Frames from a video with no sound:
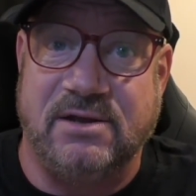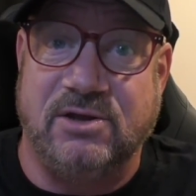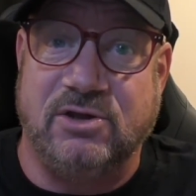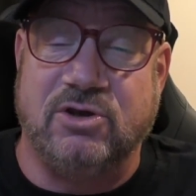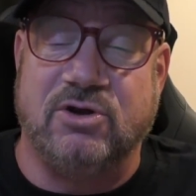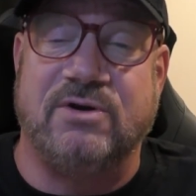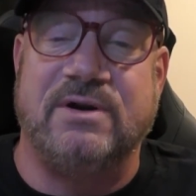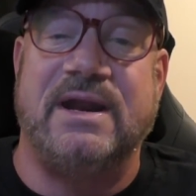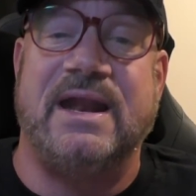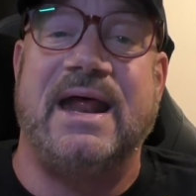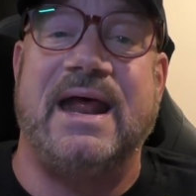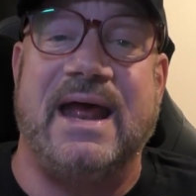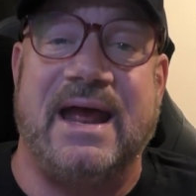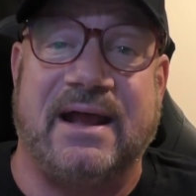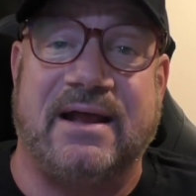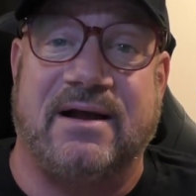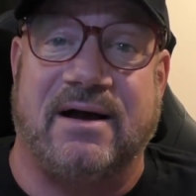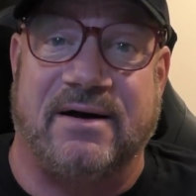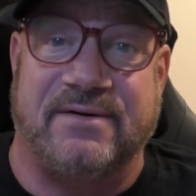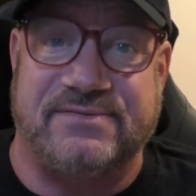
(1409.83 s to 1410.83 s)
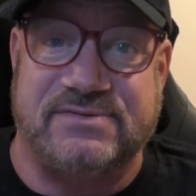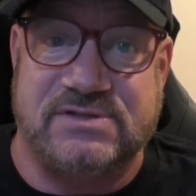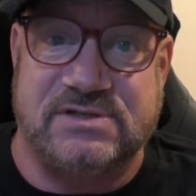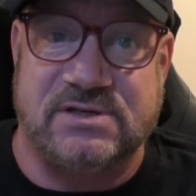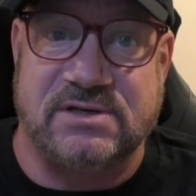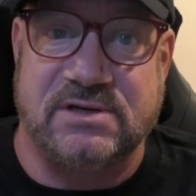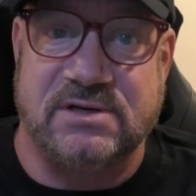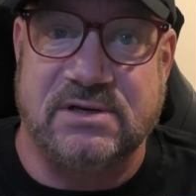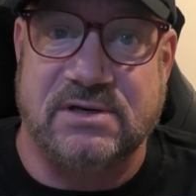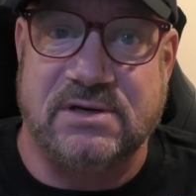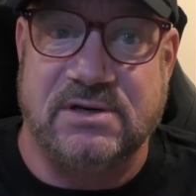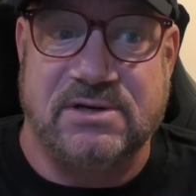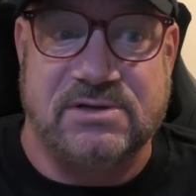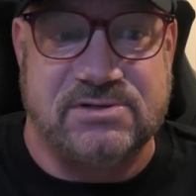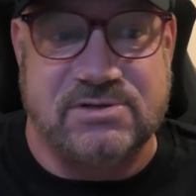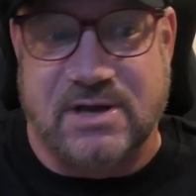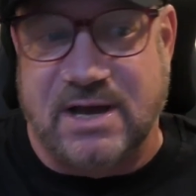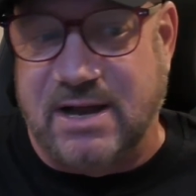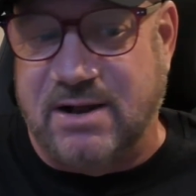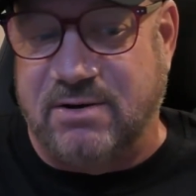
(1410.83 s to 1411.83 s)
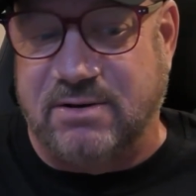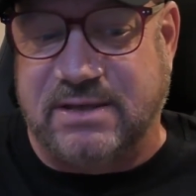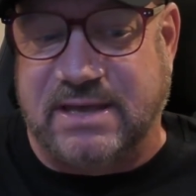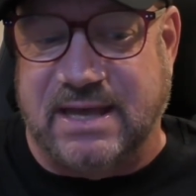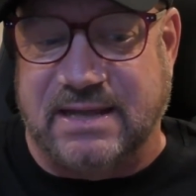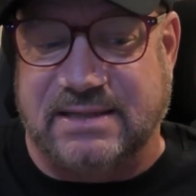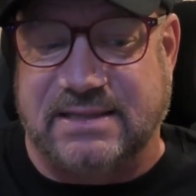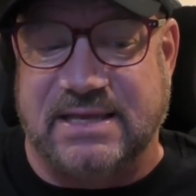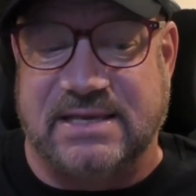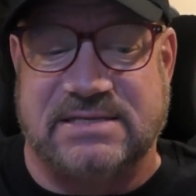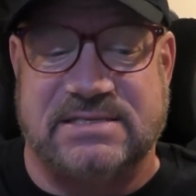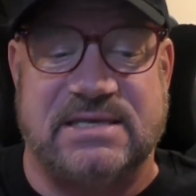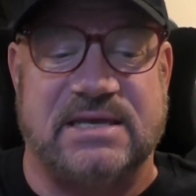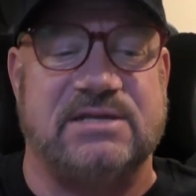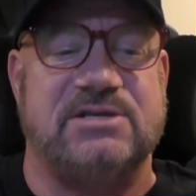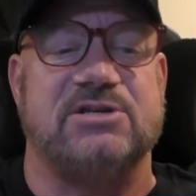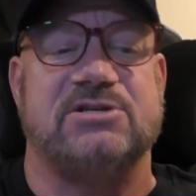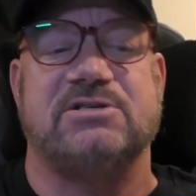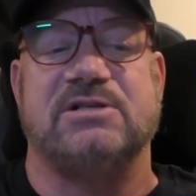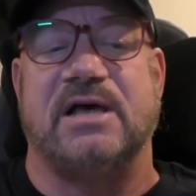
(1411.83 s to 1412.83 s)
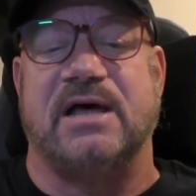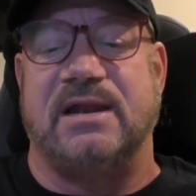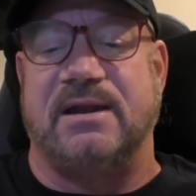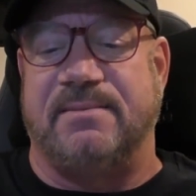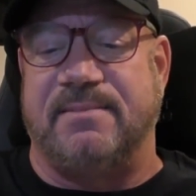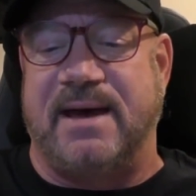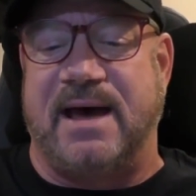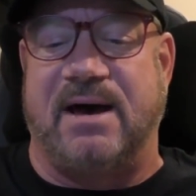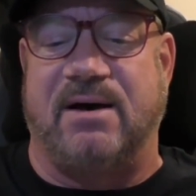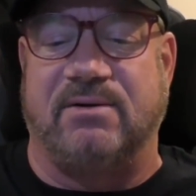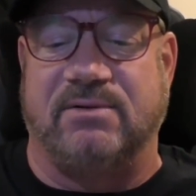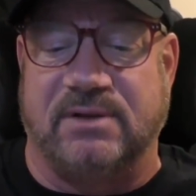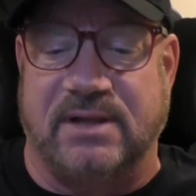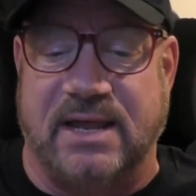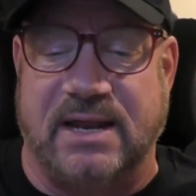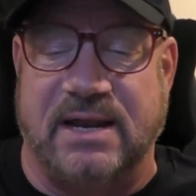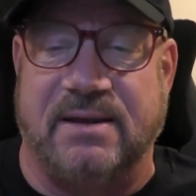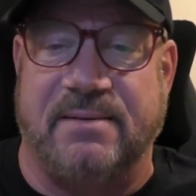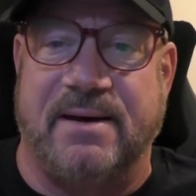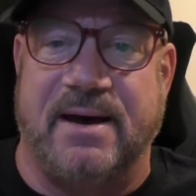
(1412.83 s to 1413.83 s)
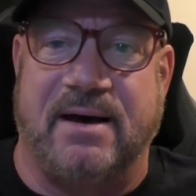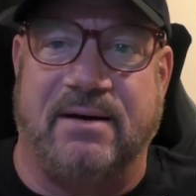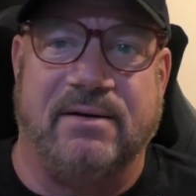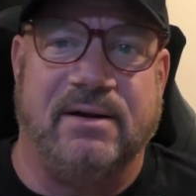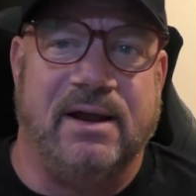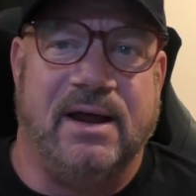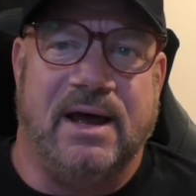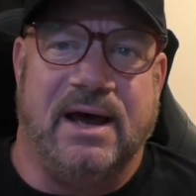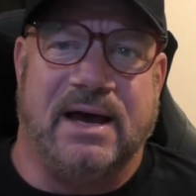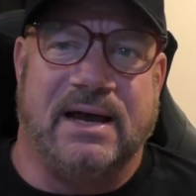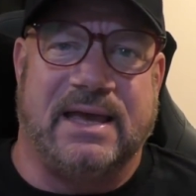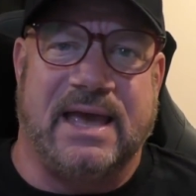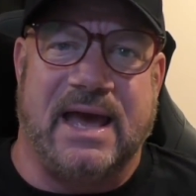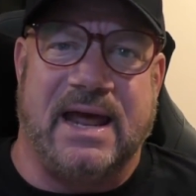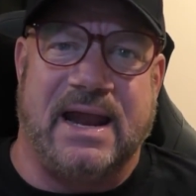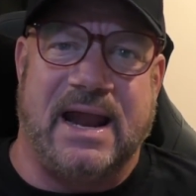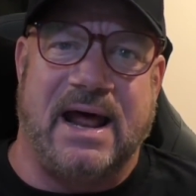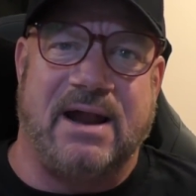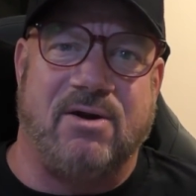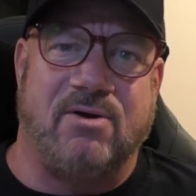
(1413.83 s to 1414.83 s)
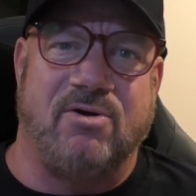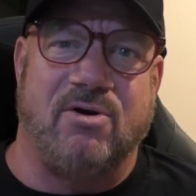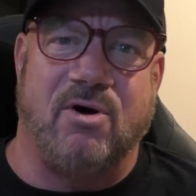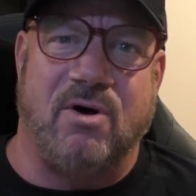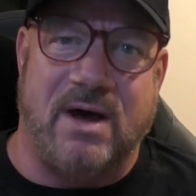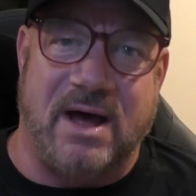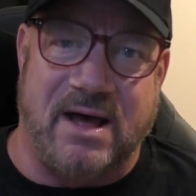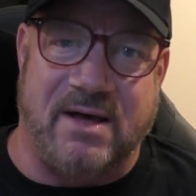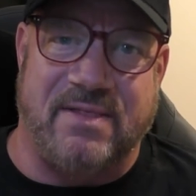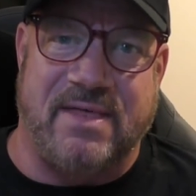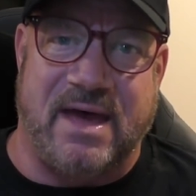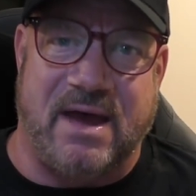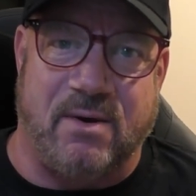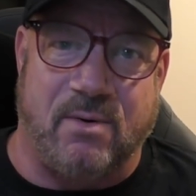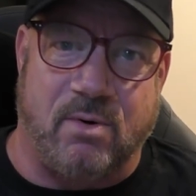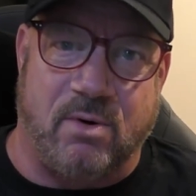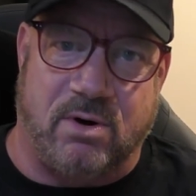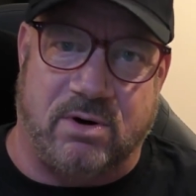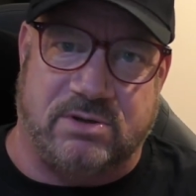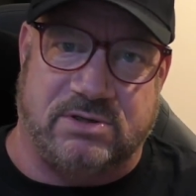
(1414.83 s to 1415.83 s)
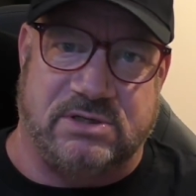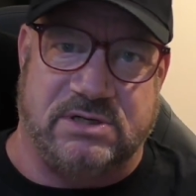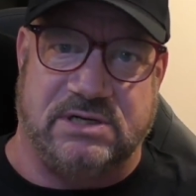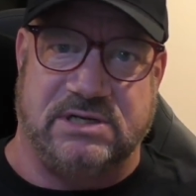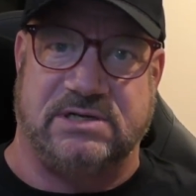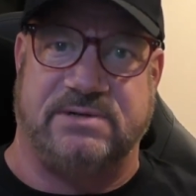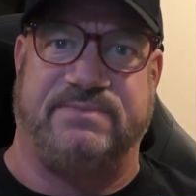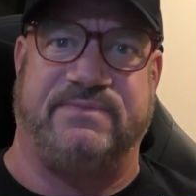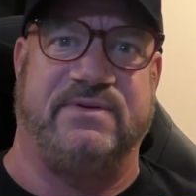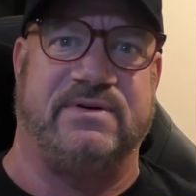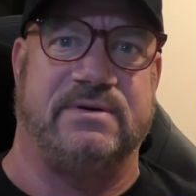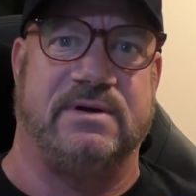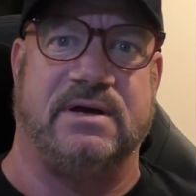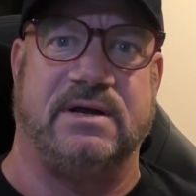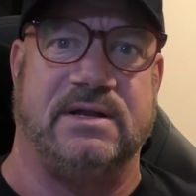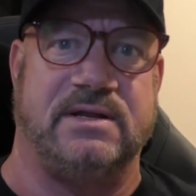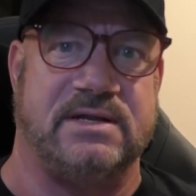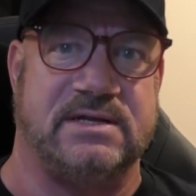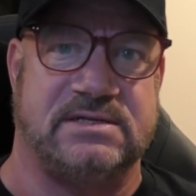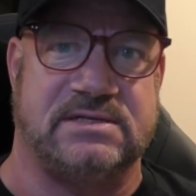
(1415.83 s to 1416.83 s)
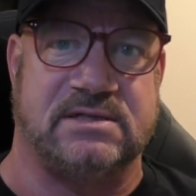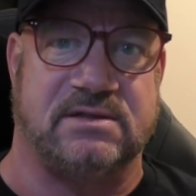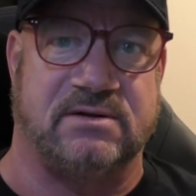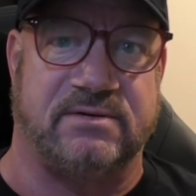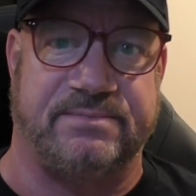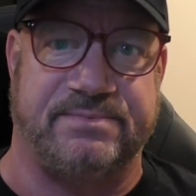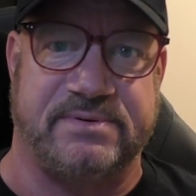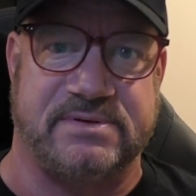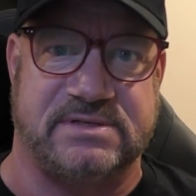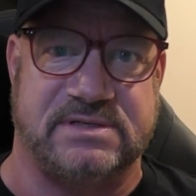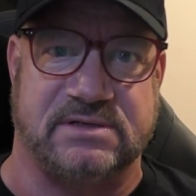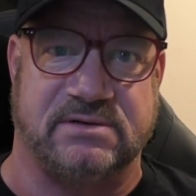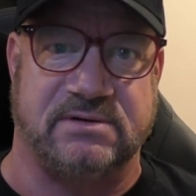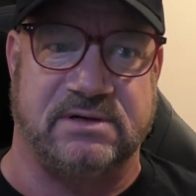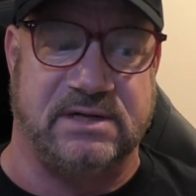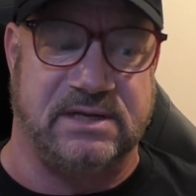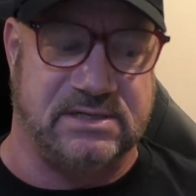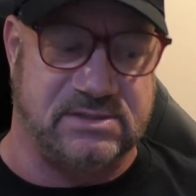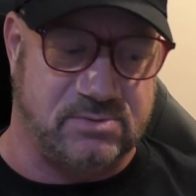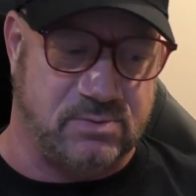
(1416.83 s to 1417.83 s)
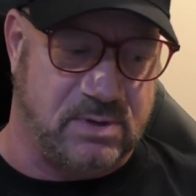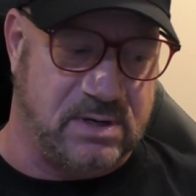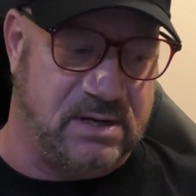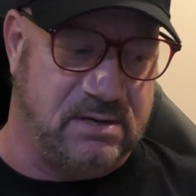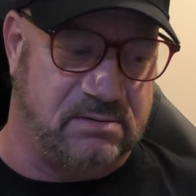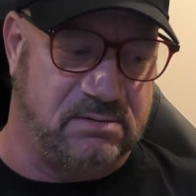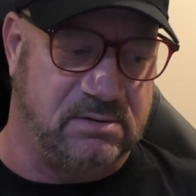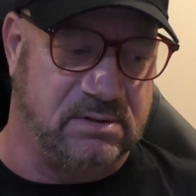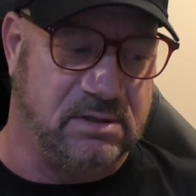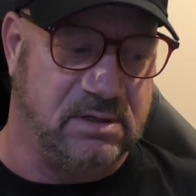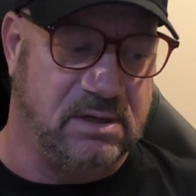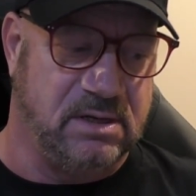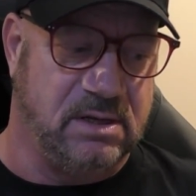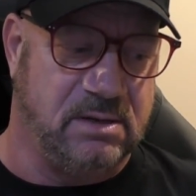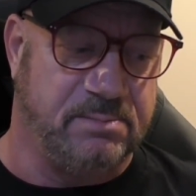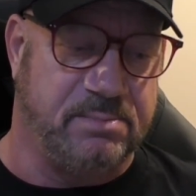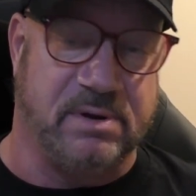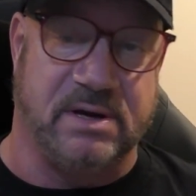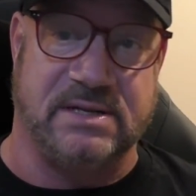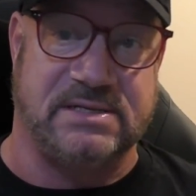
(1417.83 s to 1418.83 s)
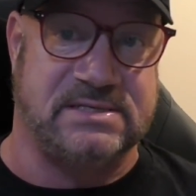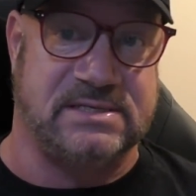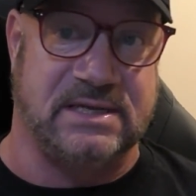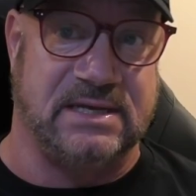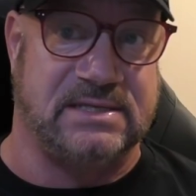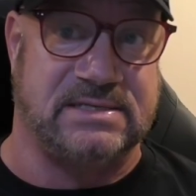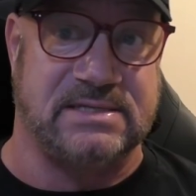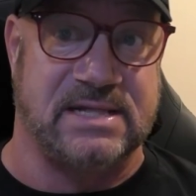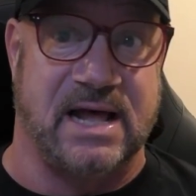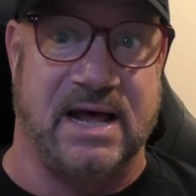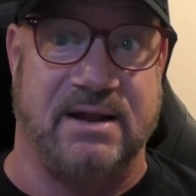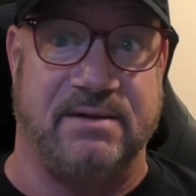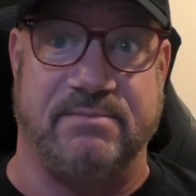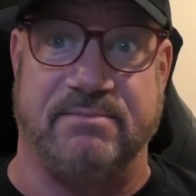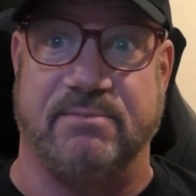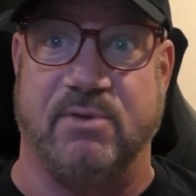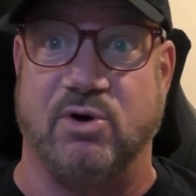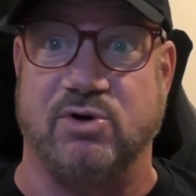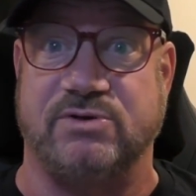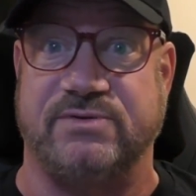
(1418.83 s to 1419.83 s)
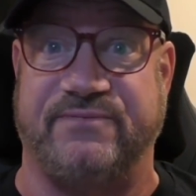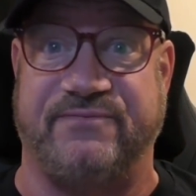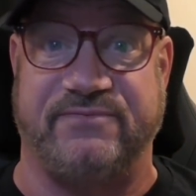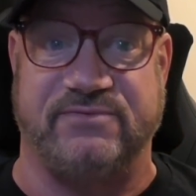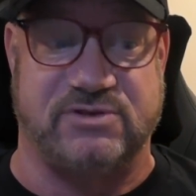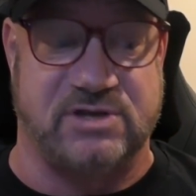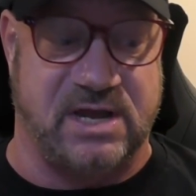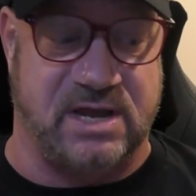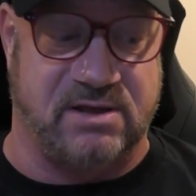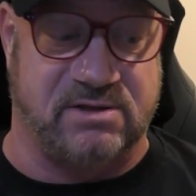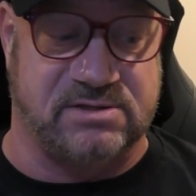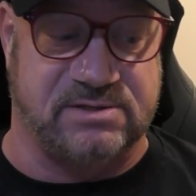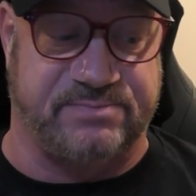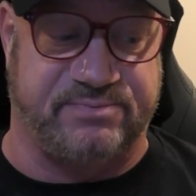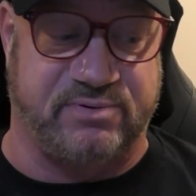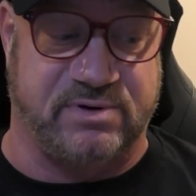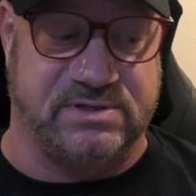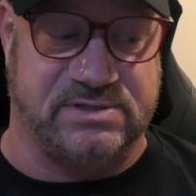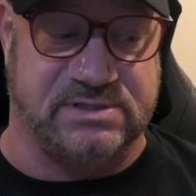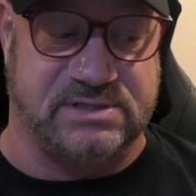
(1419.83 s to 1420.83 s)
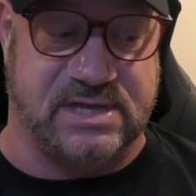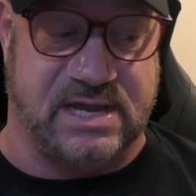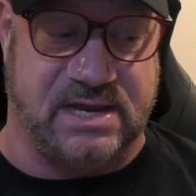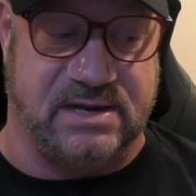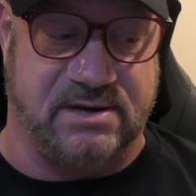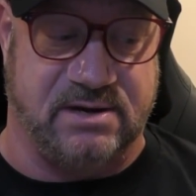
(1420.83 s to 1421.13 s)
You're in handcuffs. So I don't get this. They're just letting them out and letting them out. Again, I don't know how that works in this in this little facility as well. But it's it's not in most jails and prisons I